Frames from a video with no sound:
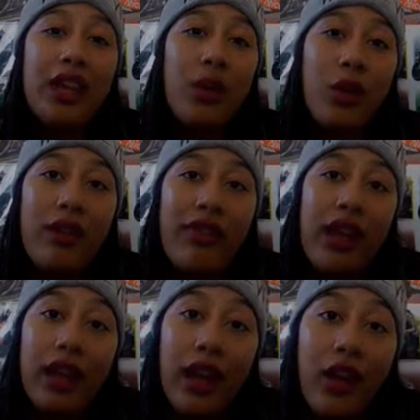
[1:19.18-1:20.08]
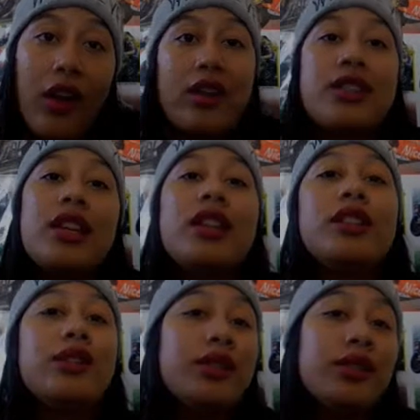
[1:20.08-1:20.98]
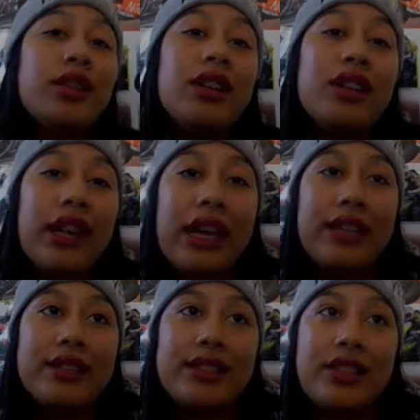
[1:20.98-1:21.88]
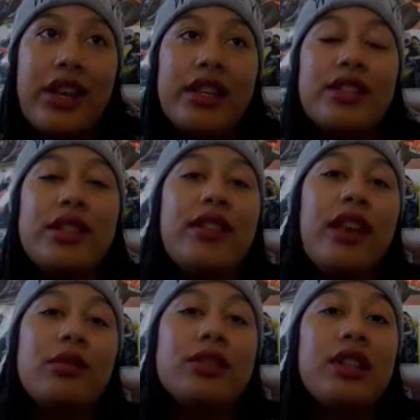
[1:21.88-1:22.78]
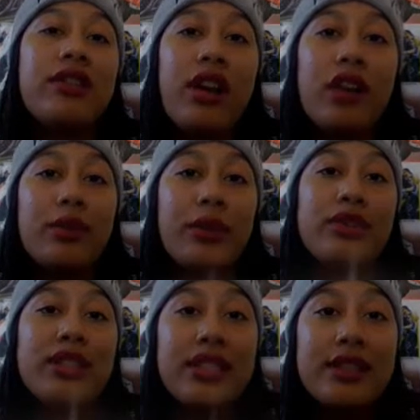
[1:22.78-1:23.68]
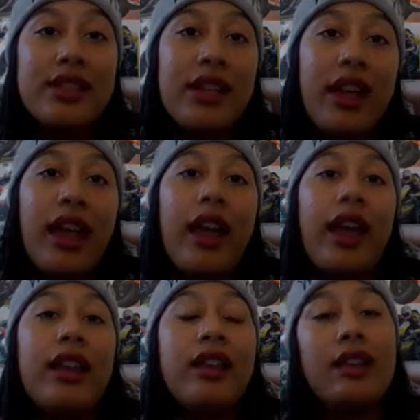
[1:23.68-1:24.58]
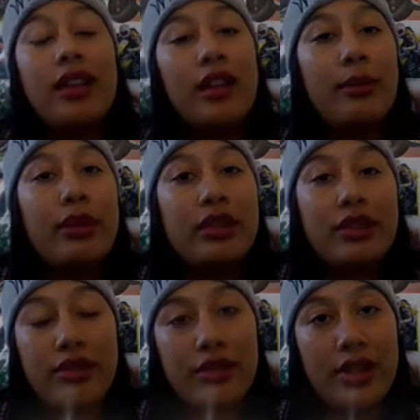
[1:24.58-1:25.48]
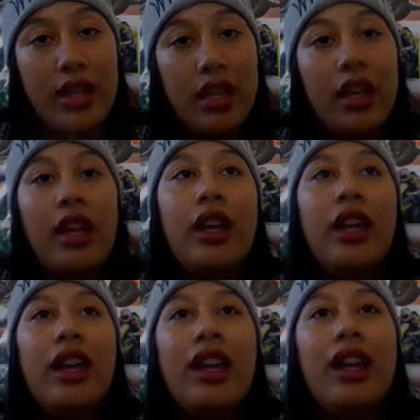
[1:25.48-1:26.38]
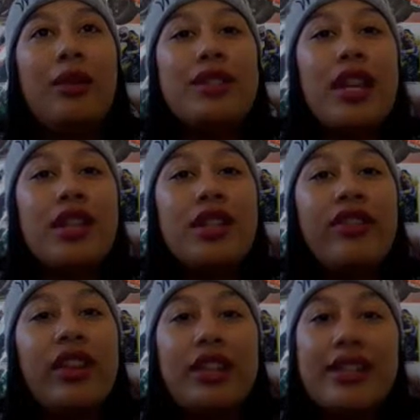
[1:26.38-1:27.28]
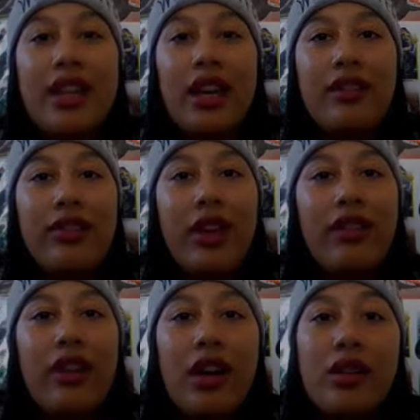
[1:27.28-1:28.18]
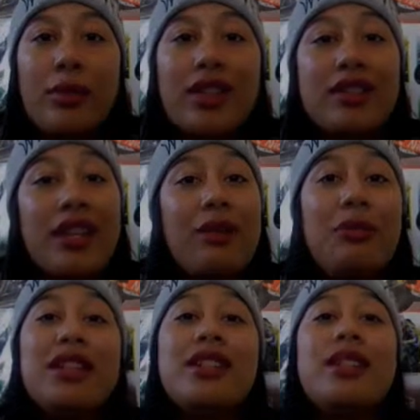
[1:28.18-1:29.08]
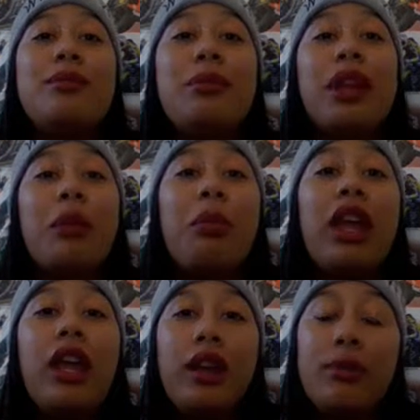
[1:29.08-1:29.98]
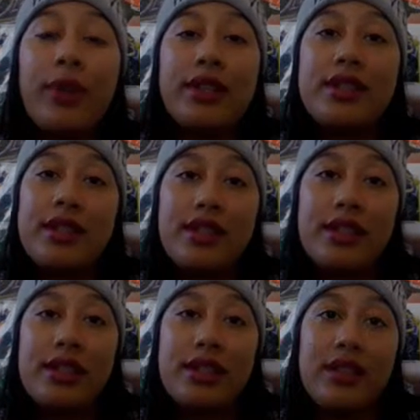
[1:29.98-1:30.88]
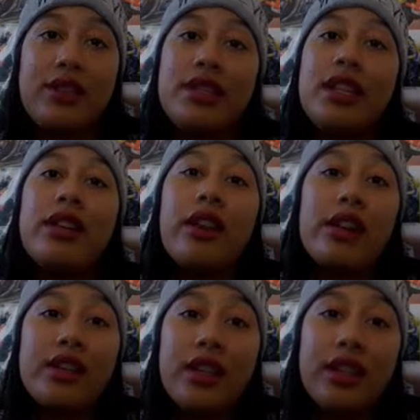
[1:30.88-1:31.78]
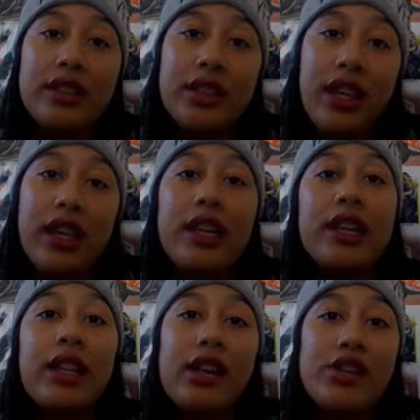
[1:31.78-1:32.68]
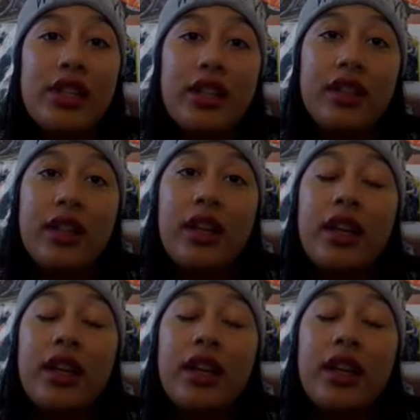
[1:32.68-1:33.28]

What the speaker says: in all of that chaos, two riders crashed, and that was Alvaro Bautista and Danilo Petrucci. It was actually very sad for Alvaro because that means he didn't pick up any points this season because he crashed in Qatar, he crashed in